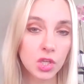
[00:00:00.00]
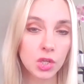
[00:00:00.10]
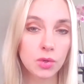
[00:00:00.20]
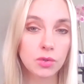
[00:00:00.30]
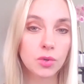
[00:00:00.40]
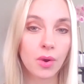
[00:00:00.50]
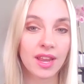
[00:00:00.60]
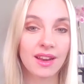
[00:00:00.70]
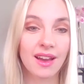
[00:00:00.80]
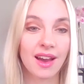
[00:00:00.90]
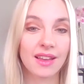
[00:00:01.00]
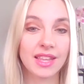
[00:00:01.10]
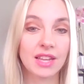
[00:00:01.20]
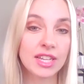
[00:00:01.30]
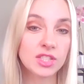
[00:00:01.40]
who join the
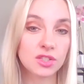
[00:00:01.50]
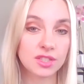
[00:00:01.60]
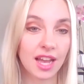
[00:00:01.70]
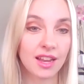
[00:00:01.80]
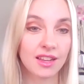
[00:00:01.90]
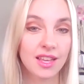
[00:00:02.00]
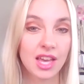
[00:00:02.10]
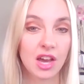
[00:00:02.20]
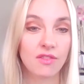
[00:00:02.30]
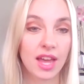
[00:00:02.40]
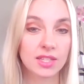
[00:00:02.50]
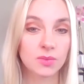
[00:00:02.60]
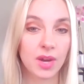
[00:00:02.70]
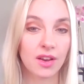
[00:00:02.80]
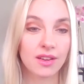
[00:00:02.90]
investor side of that as
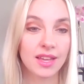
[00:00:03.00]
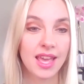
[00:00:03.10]
well.